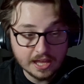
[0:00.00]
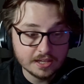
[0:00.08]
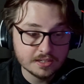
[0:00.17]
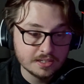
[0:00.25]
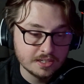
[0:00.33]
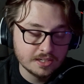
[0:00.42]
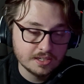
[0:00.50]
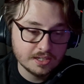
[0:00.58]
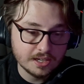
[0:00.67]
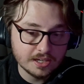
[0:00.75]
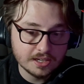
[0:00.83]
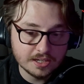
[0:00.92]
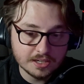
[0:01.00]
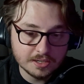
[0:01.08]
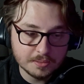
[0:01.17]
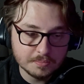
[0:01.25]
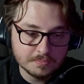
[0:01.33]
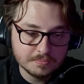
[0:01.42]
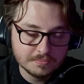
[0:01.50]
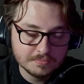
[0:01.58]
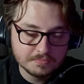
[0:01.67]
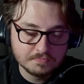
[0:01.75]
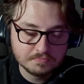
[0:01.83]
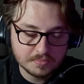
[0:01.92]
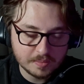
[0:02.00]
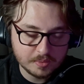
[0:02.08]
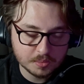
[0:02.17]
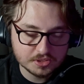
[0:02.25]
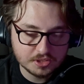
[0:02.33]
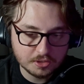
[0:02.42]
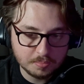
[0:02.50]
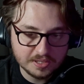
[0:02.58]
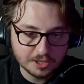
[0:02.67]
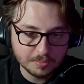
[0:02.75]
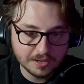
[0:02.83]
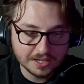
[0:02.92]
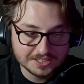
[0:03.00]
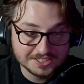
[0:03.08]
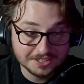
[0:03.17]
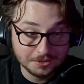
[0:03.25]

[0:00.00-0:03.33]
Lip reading: Hey, maybe we'll start a P.O. box